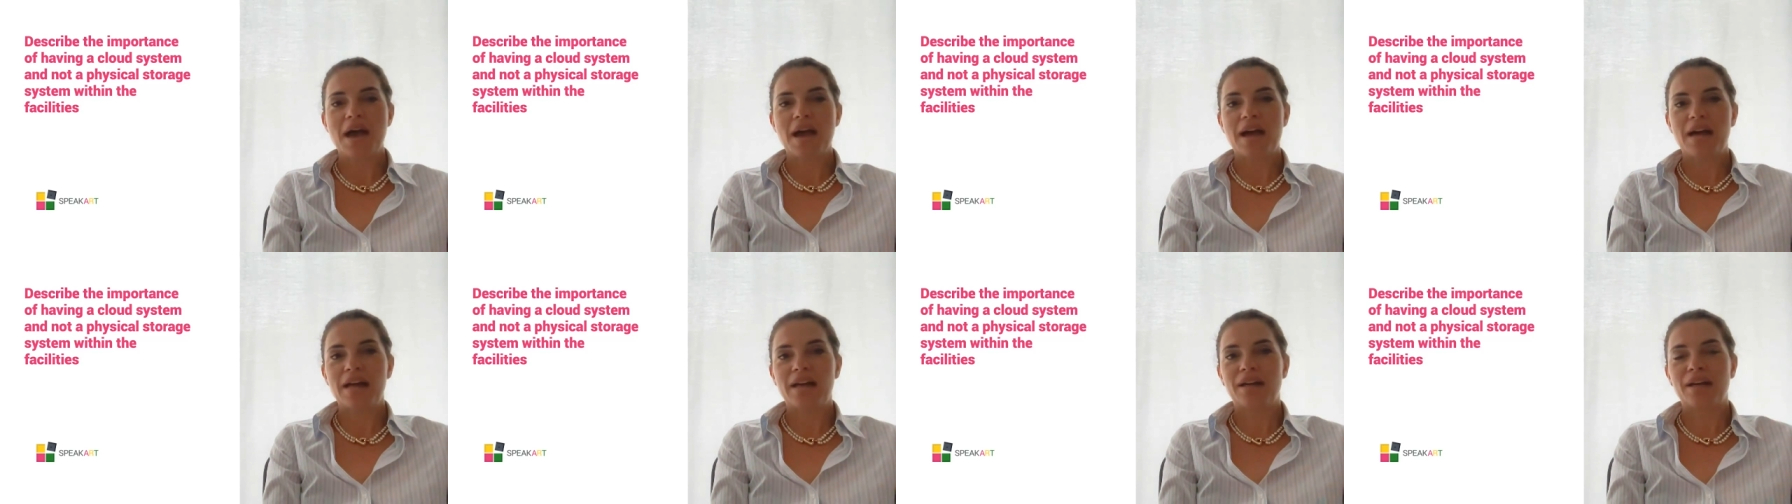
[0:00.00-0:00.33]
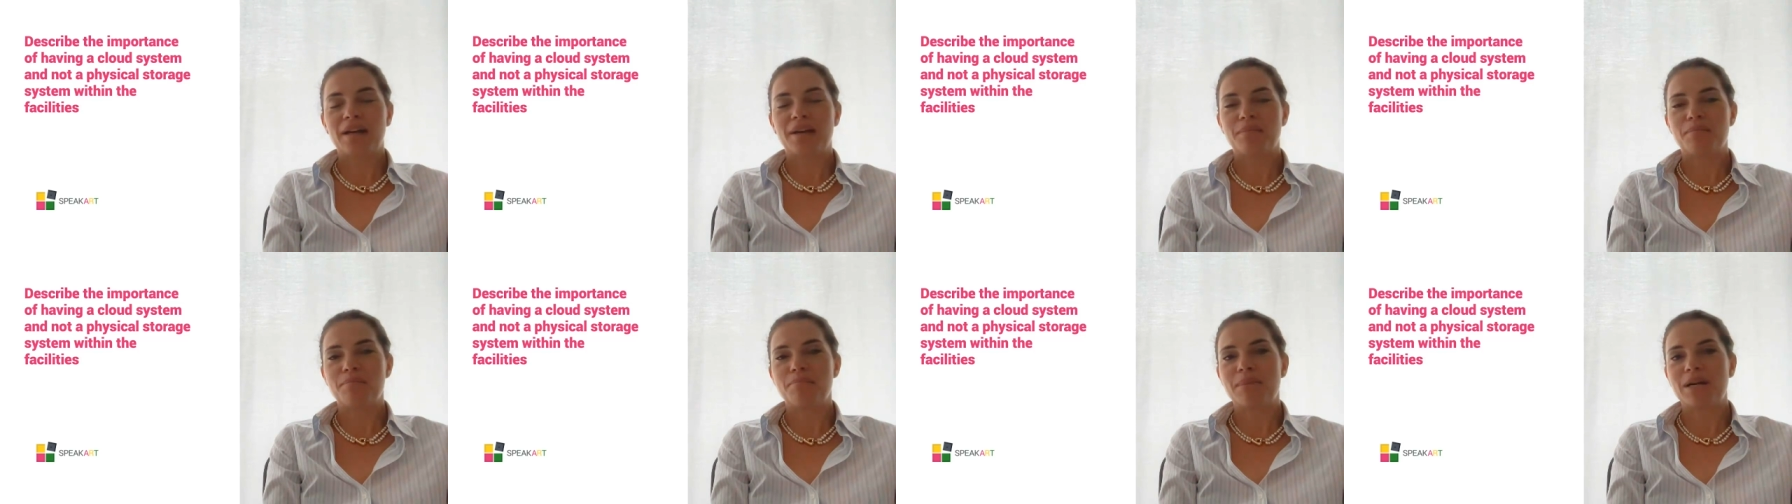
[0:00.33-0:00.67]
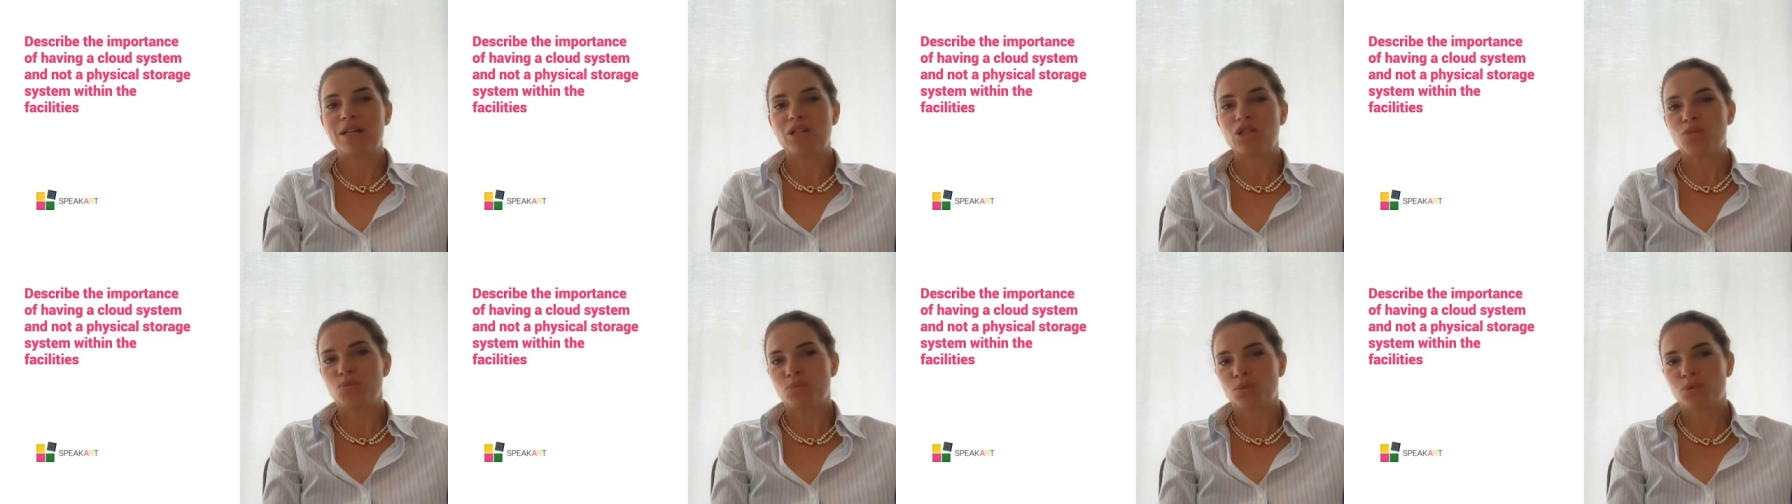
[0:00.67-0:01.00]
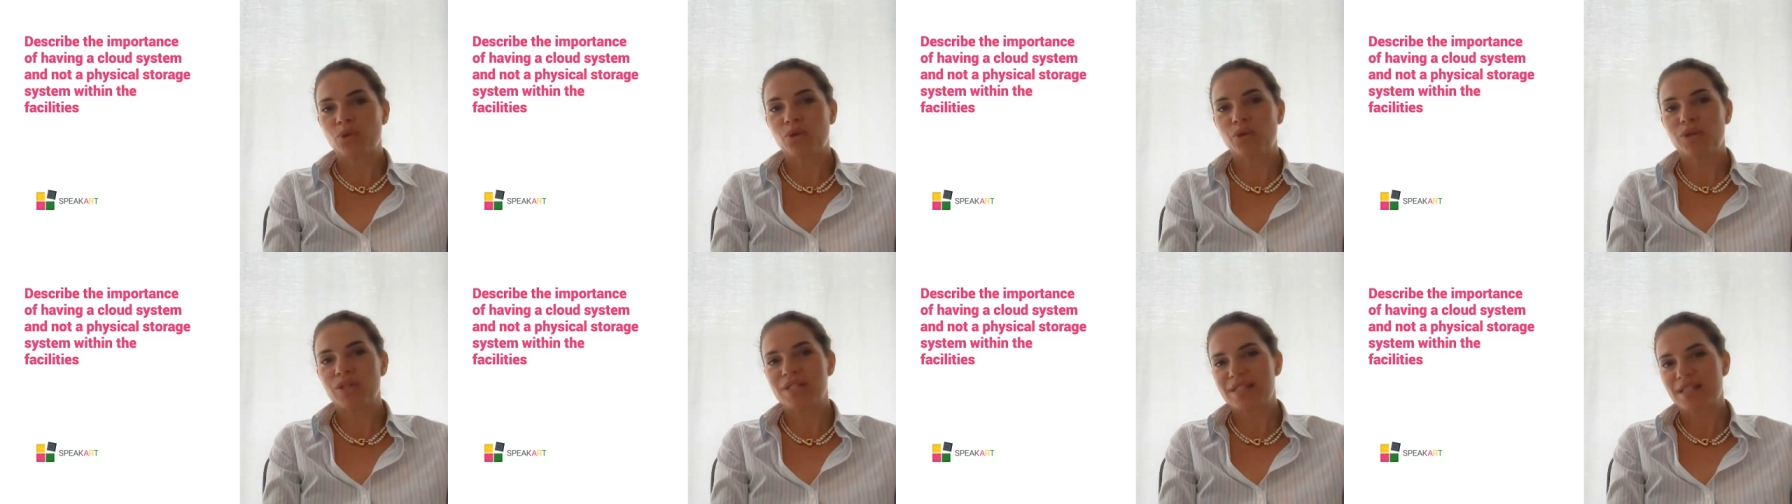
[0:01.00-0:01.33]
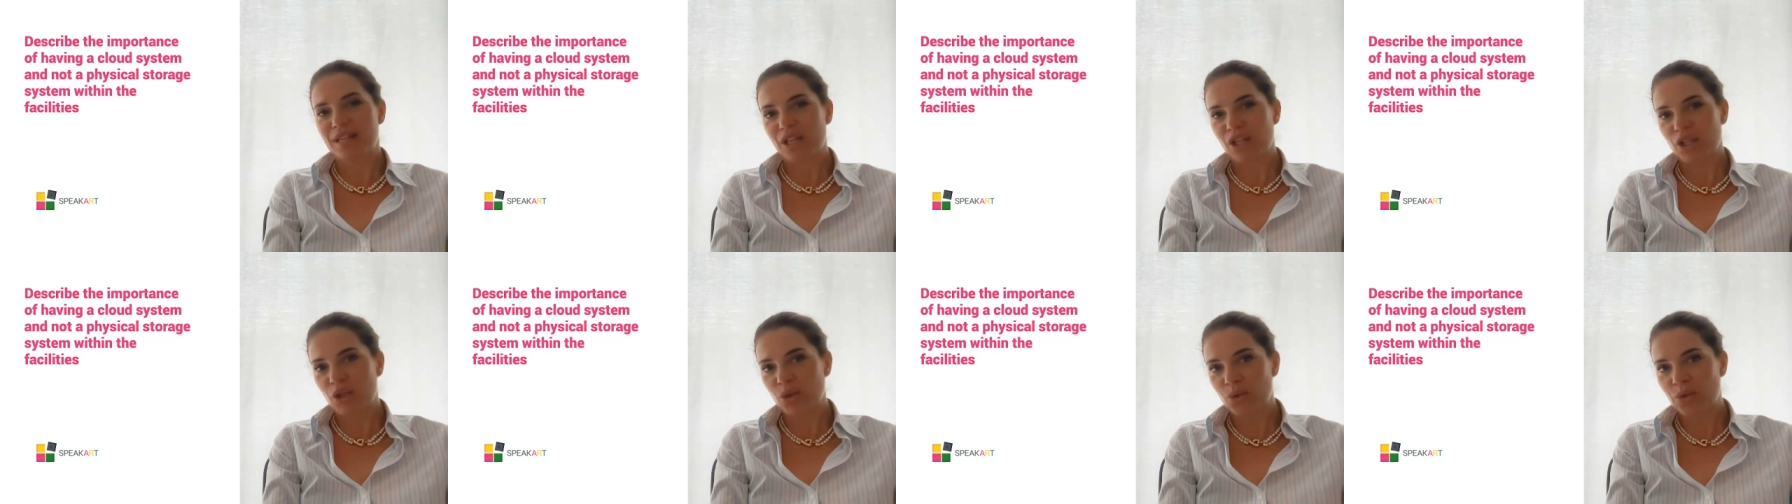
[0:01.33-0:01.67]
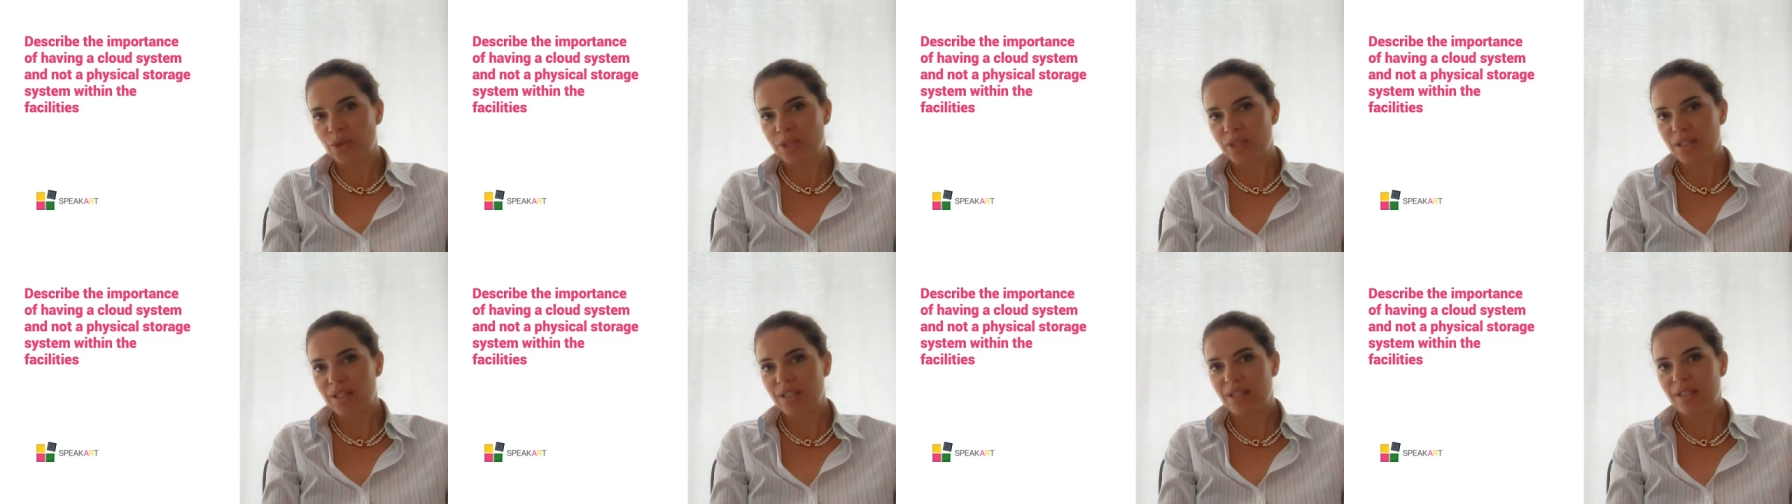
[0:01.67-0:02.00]
and much more
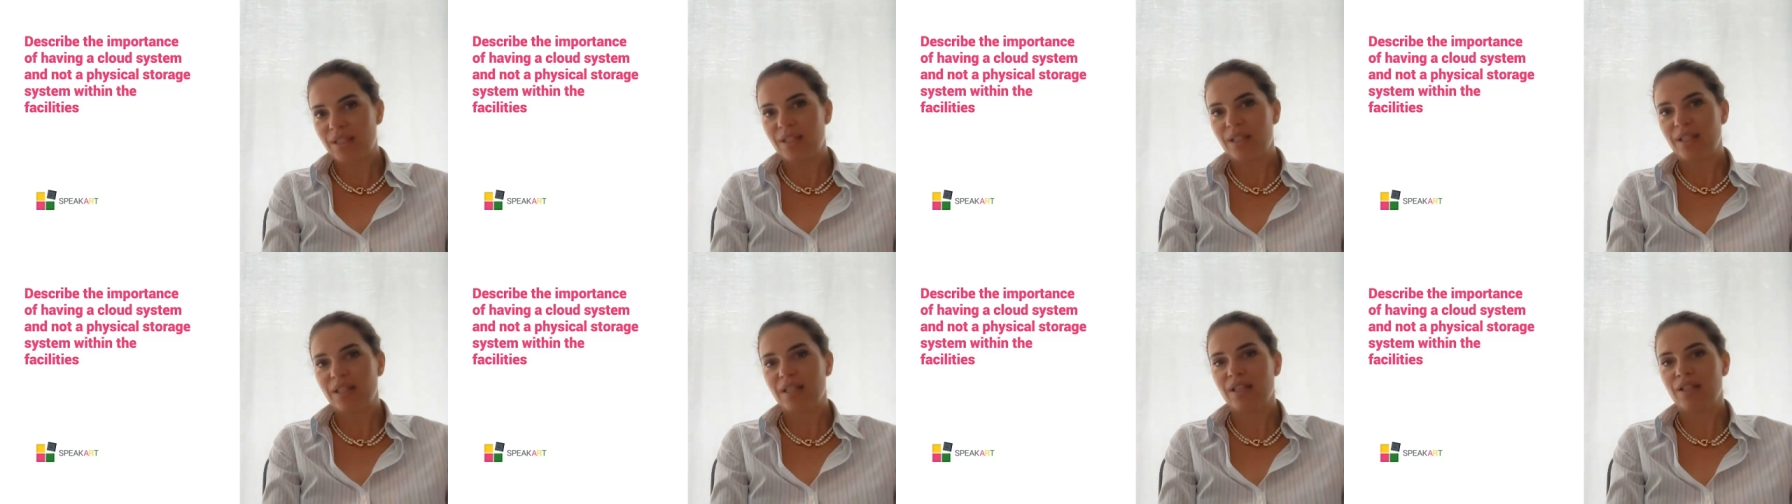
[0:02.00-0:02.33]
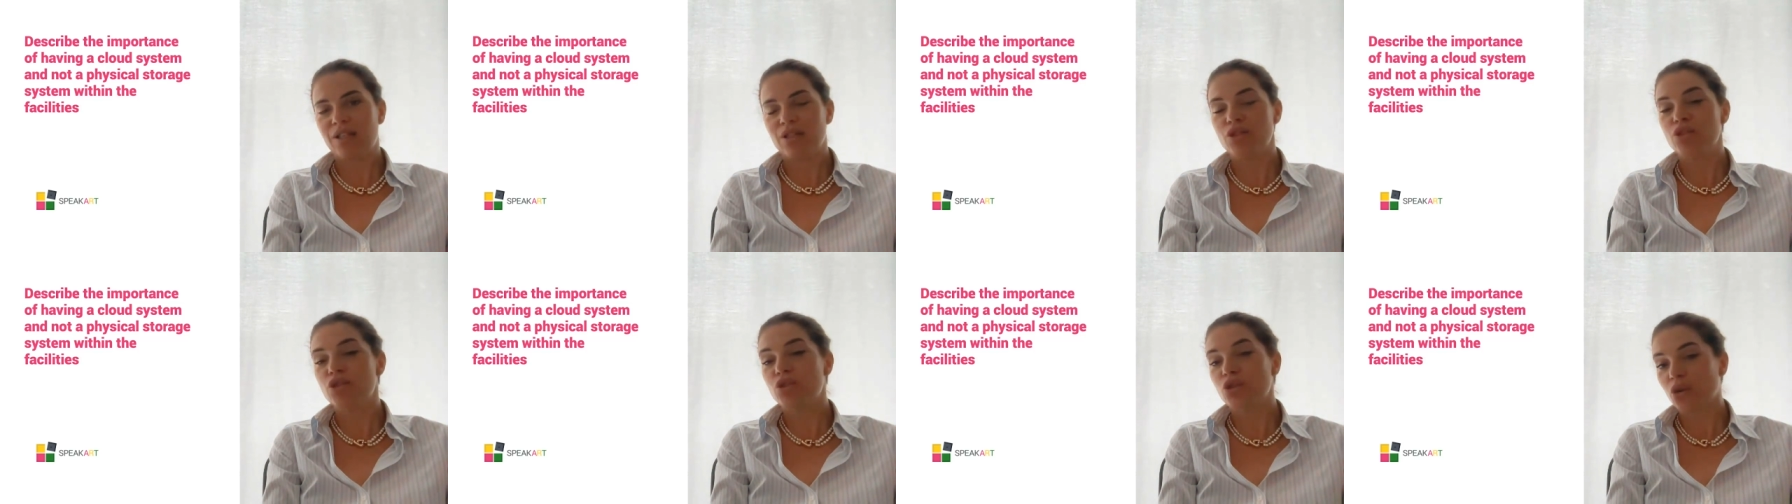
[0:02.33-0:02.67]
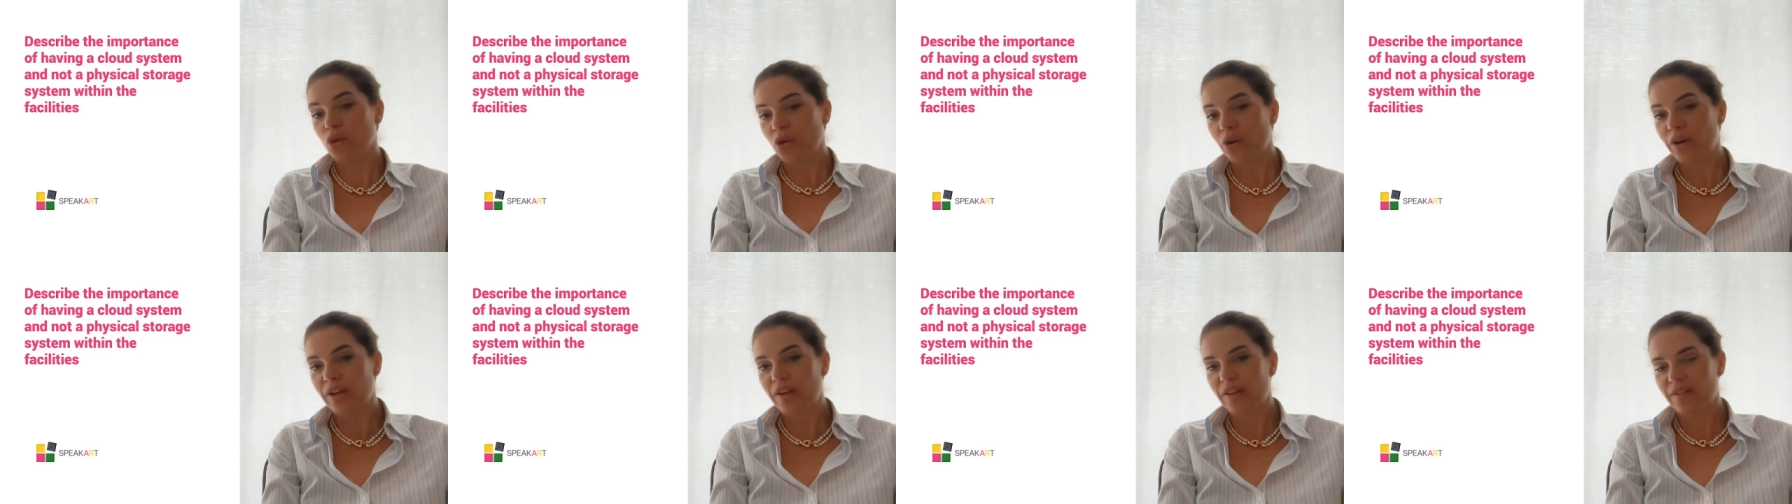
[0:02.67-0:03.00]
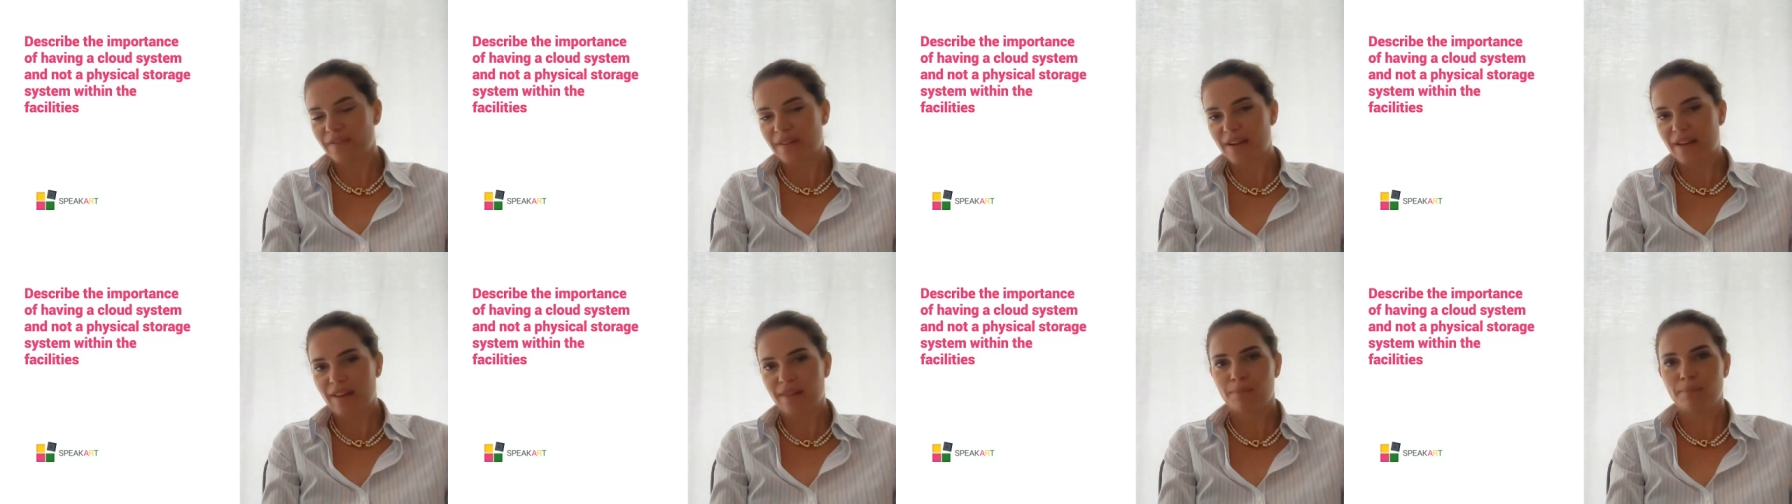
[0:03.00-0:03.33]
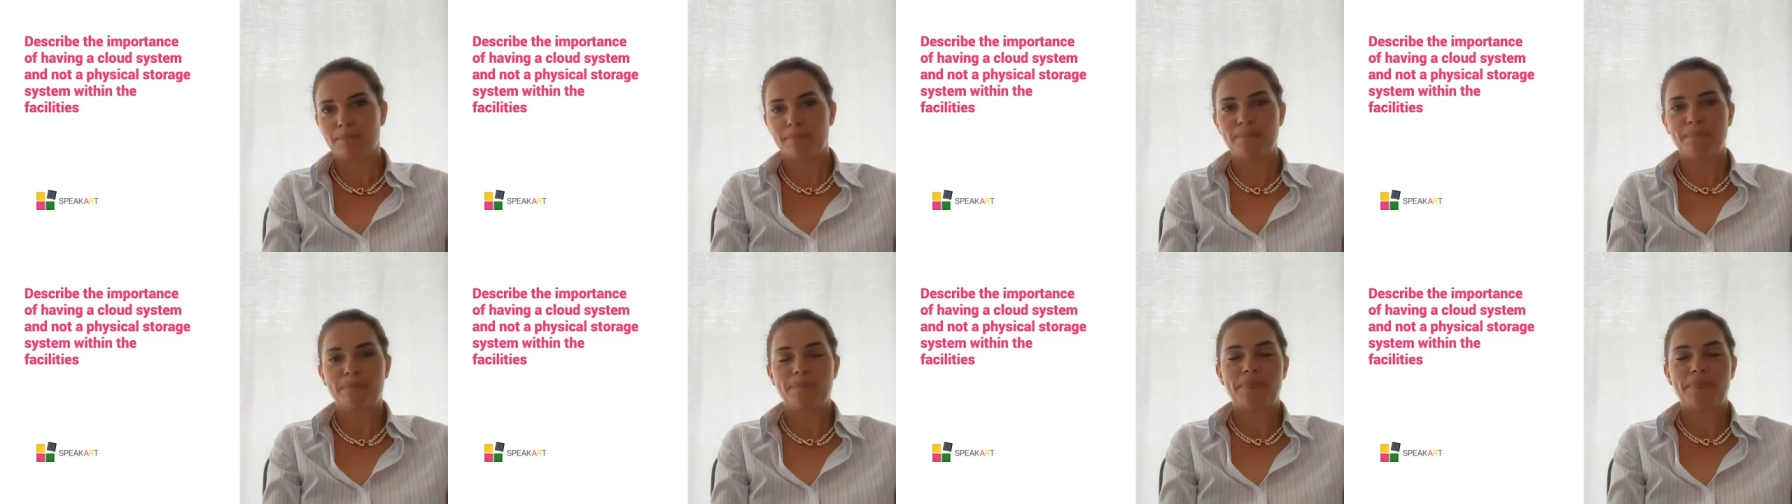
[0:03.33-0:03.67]
security in storing them.